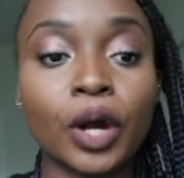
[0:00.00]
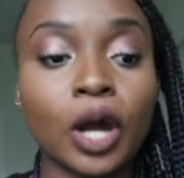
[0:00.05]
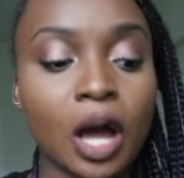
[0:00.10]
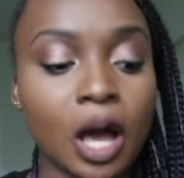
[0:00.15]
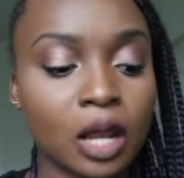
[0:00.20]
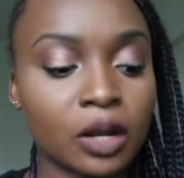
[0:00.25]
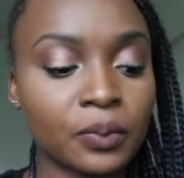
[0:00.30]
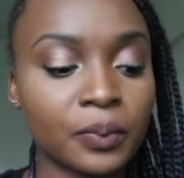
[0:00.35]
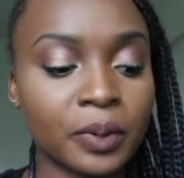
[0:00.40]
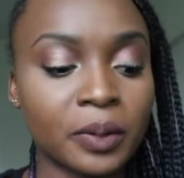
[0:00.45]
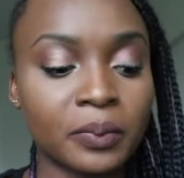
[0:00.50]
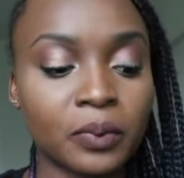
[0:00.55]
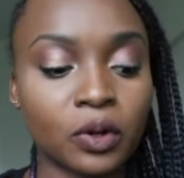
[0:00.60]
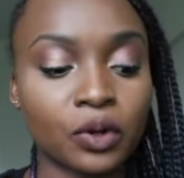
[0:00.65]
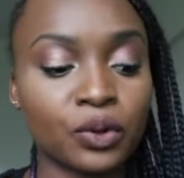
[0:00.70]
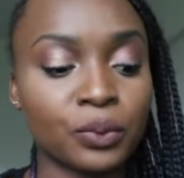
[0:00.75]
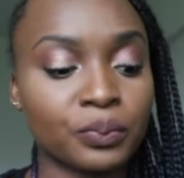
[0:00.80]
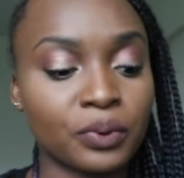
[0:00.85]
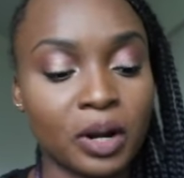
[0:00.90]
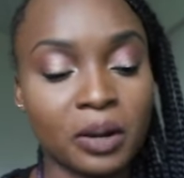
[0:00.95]
ColourPop
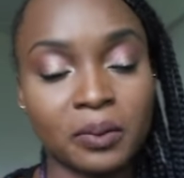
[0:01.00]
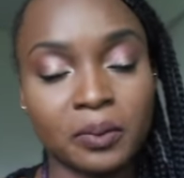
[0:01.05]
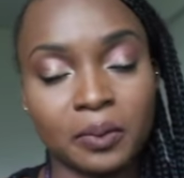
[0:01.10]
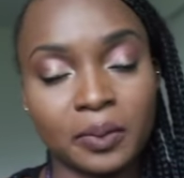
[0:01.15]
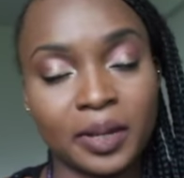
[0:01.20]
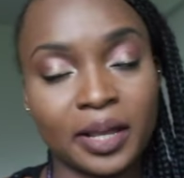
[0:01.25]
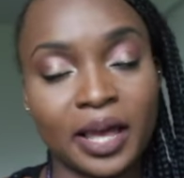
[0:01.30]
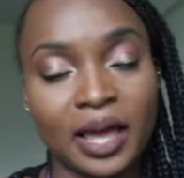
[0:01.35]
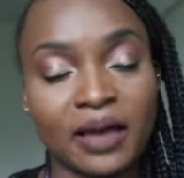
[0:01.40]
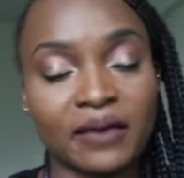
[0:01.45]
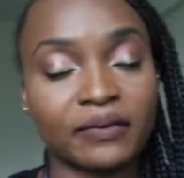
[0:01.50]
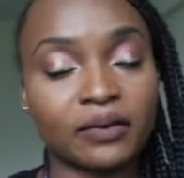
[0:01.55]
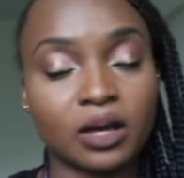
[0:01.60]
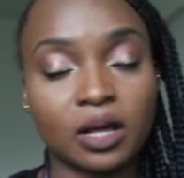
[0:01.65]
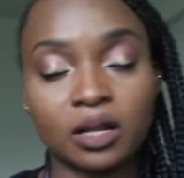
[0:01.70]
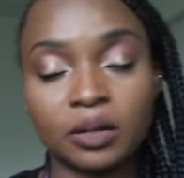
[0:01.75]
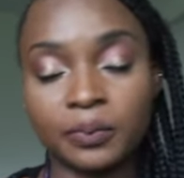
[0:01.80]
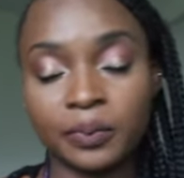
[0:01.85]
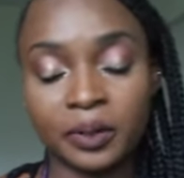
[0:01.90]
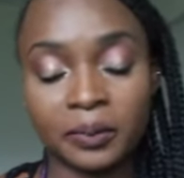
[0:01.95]
or you probably have
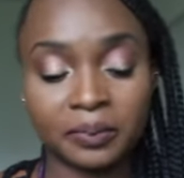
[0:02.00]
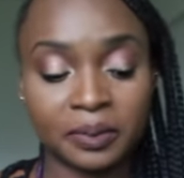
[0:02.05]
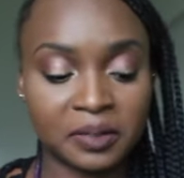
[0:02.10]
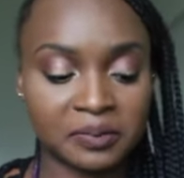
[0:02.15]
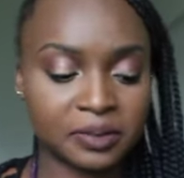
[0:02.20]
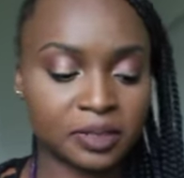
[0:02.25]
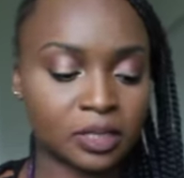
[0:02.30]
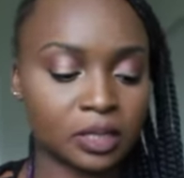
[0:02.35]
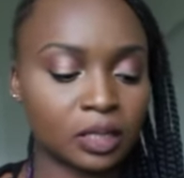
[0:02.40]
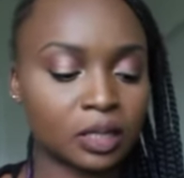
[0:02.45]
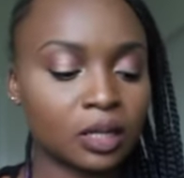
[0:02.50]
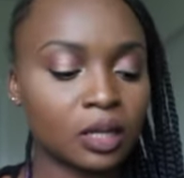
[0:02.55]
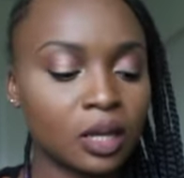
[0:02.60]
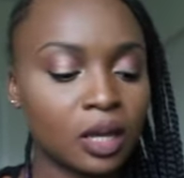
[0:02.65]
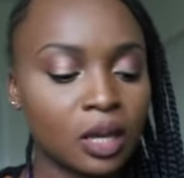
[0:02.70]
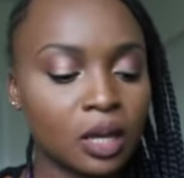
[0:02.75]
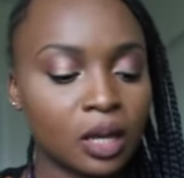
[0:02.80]
ColourPop lipstick.